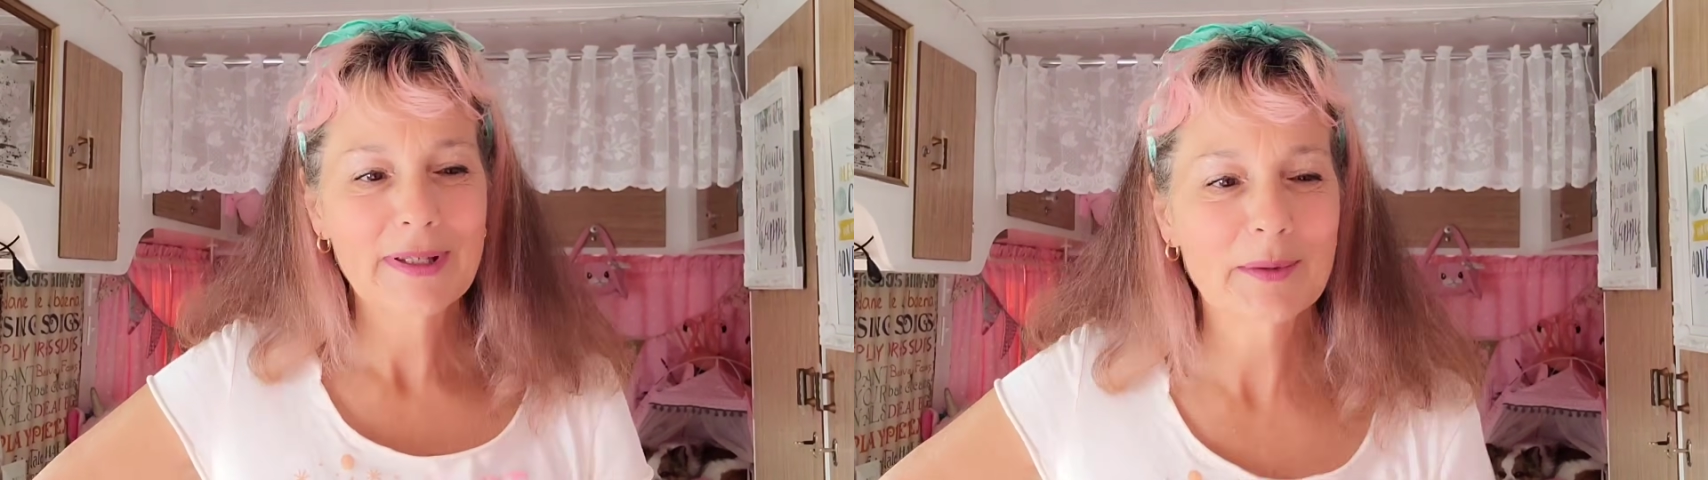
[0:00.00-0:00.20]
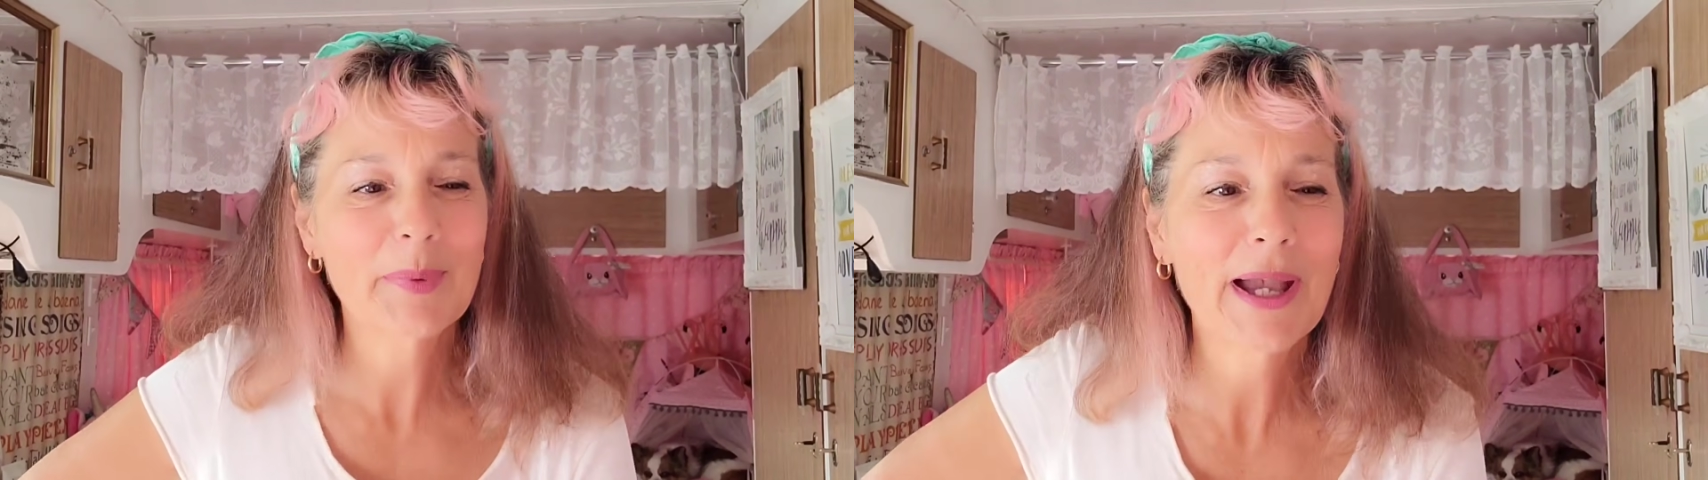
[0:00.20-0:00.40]

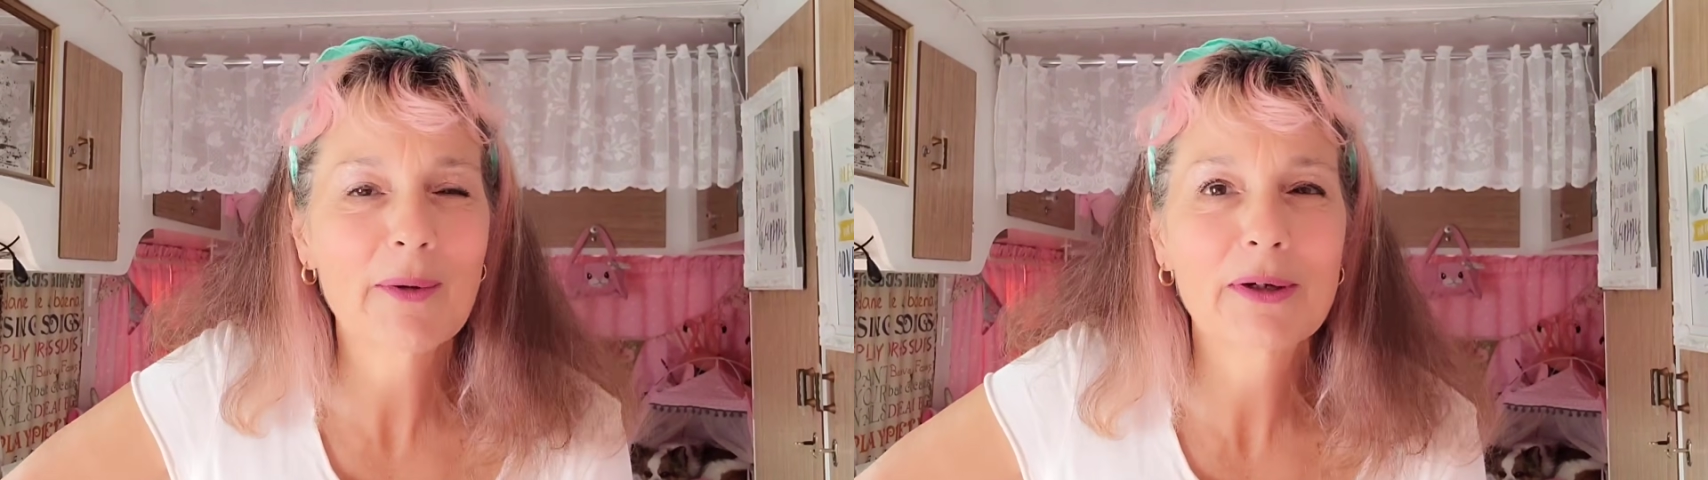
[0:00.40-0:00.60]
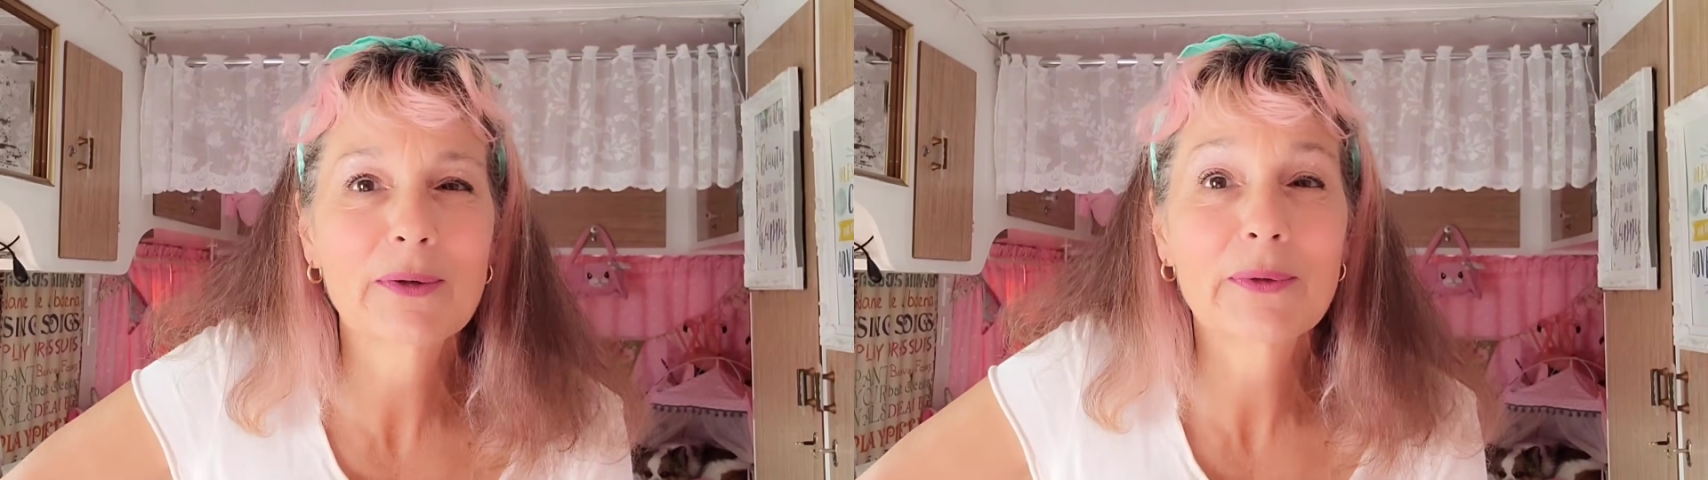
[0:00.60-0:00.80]
the
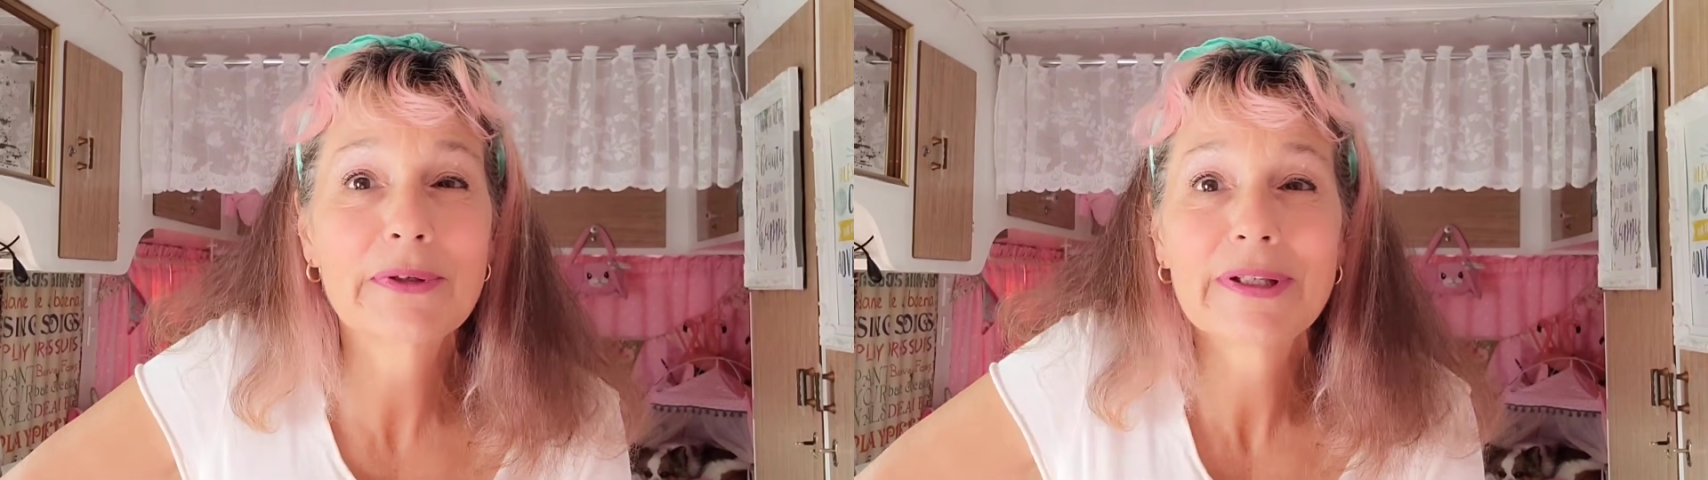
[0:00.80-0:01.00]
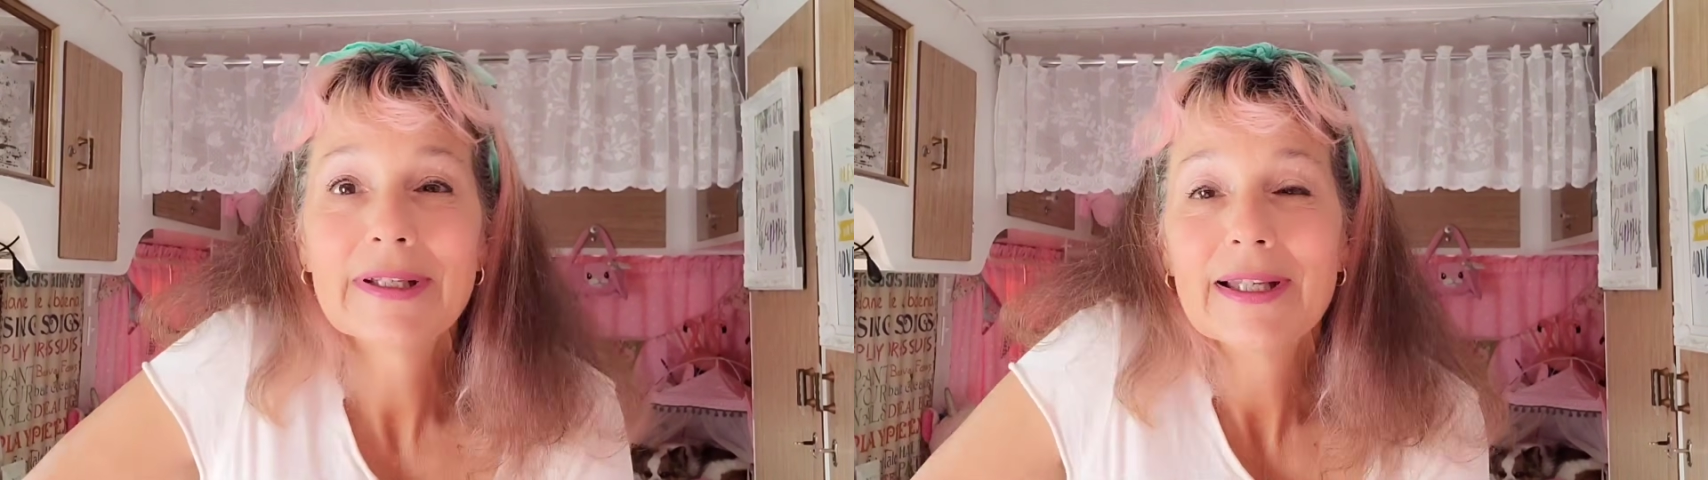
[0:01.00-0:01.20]
power cord